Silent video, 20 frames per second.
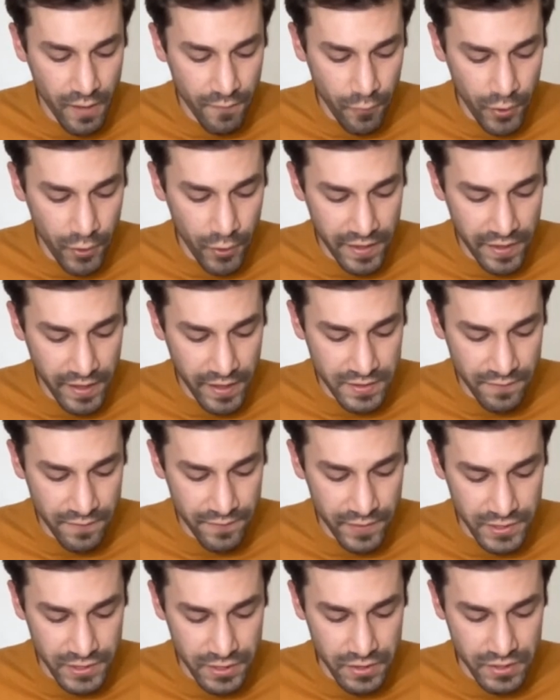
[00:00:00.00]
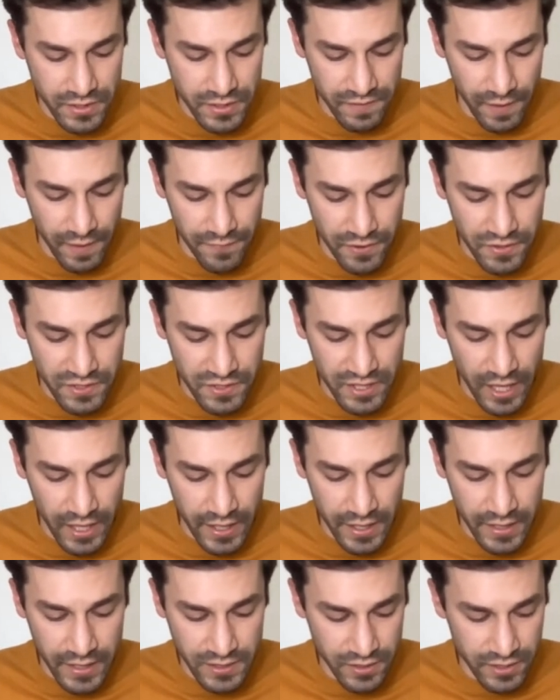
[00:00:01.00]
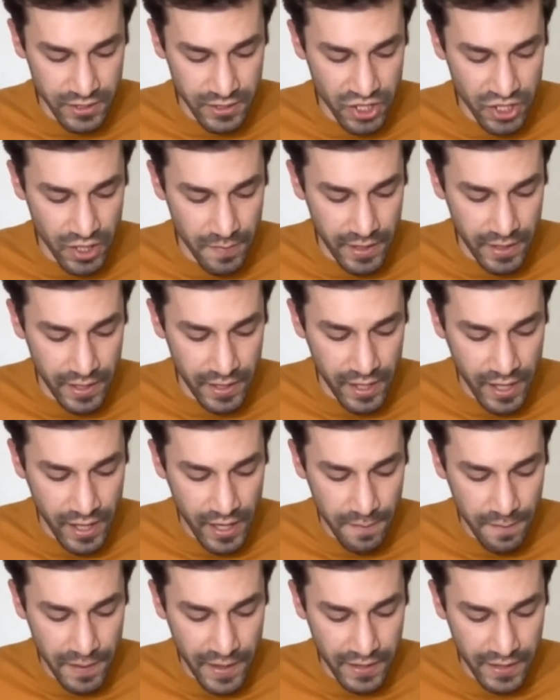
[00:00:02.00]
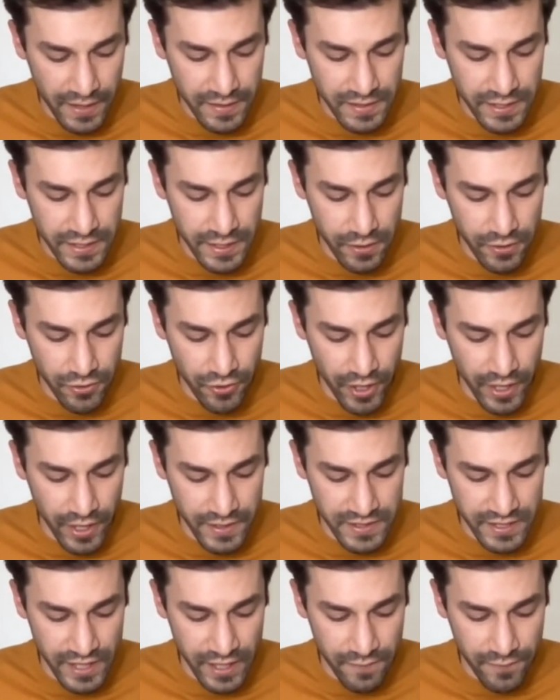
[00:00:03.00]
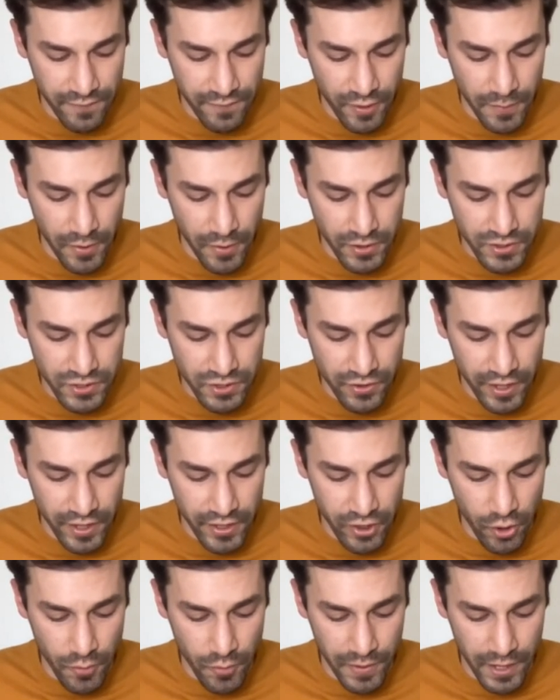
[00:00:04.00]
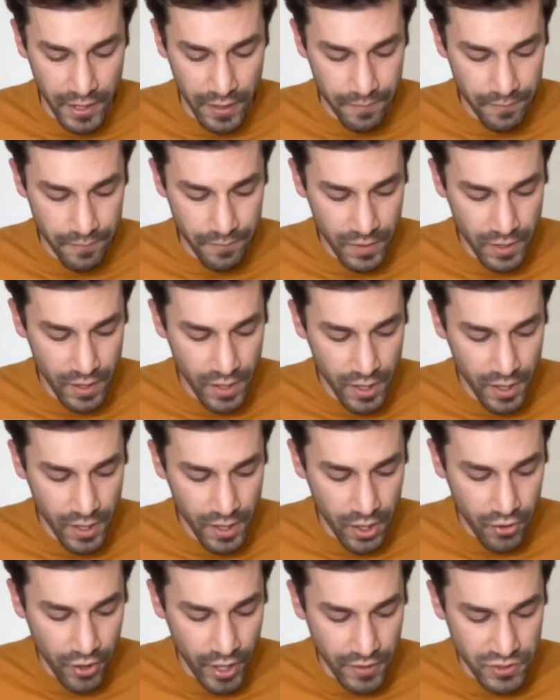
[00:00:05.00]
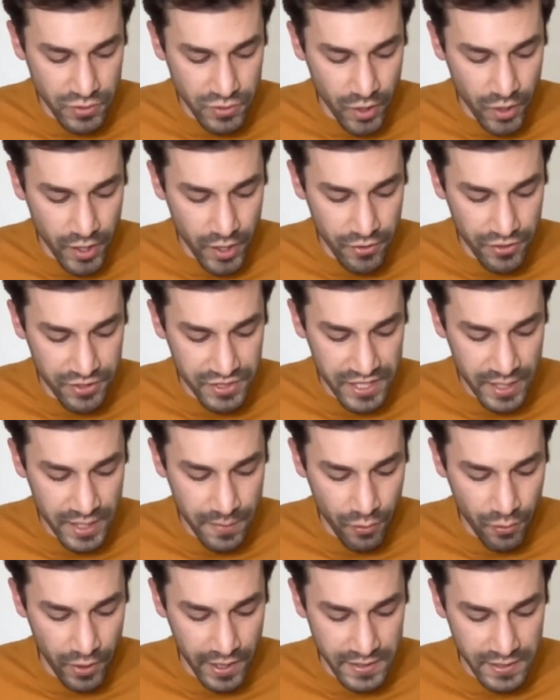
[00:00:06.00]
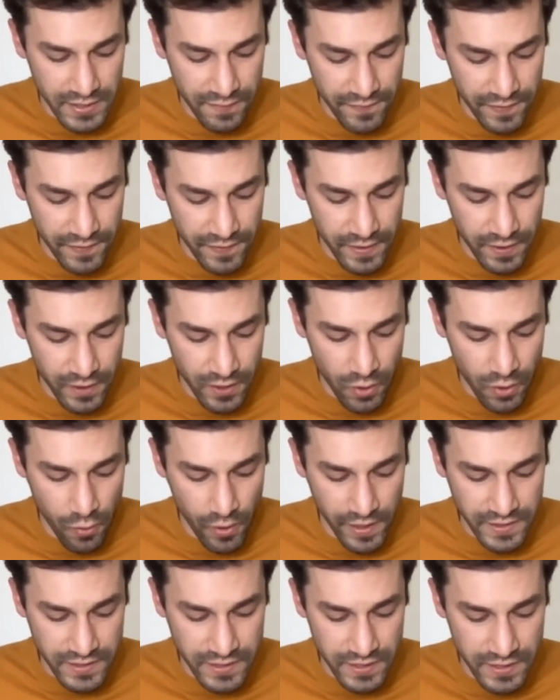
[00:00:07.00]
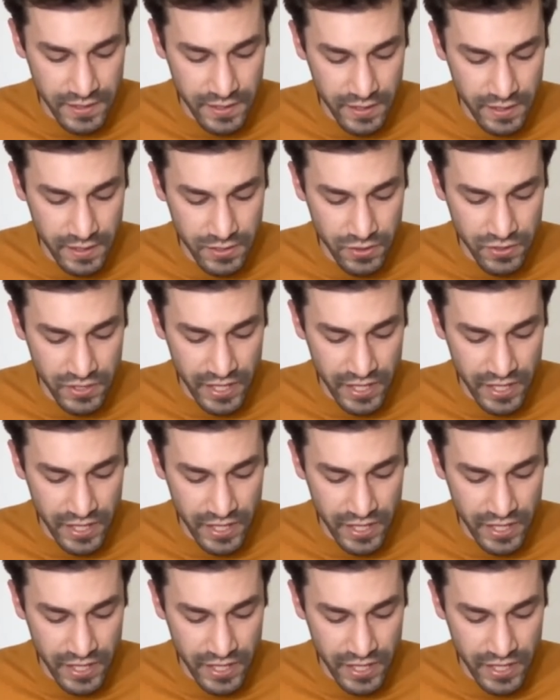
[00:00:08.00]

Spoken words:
40,000 visitors left their stockings on the chimney and packed the tiered grandstand for the park's grand opening. Crowds 100 deep waited to feed their coins into the